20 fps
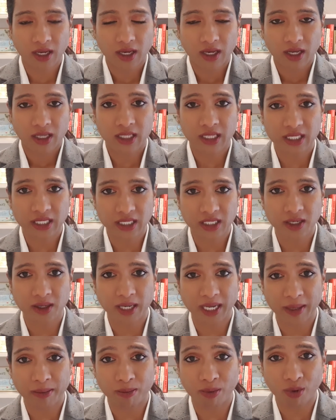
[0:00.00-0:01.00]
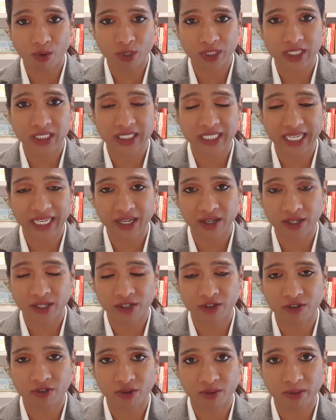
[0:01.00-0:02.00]
This is an important area
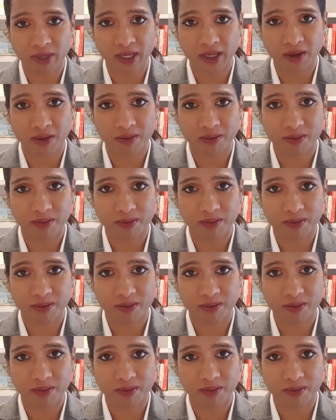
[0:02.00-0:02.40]
for me.